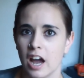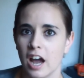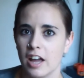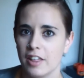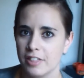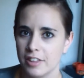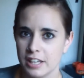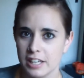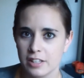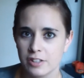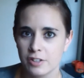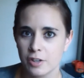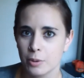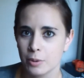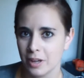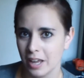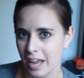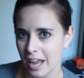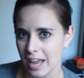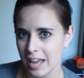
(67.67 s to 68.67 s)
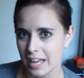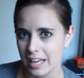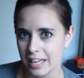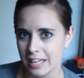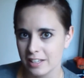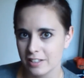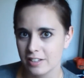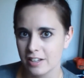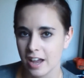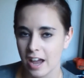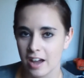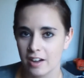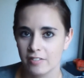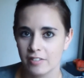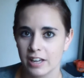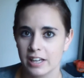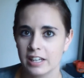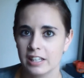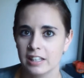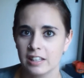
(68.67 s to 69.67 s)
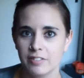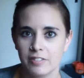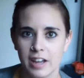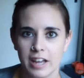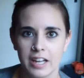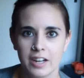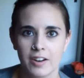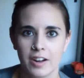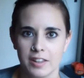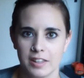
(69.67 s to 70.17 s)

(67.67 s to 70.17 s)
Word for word: I think it's okay to have a cliffhanger